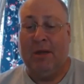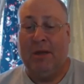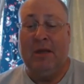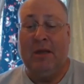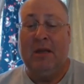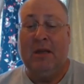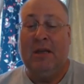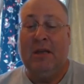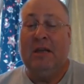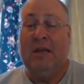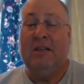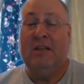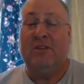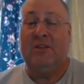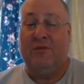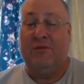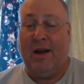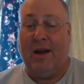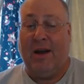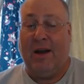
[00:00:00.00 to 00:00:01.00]
Surviving
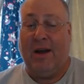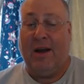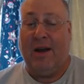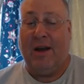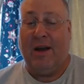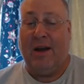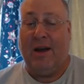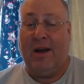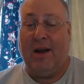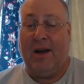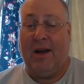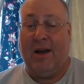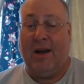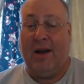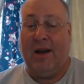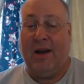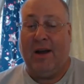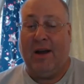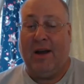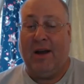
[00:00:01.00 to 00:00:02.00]
getting back down
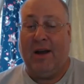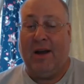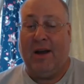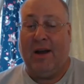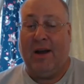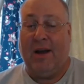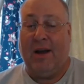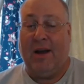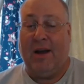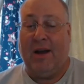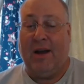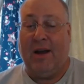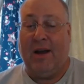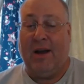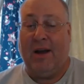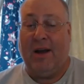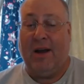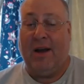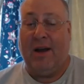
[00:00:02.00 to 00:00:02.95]
might be a problem,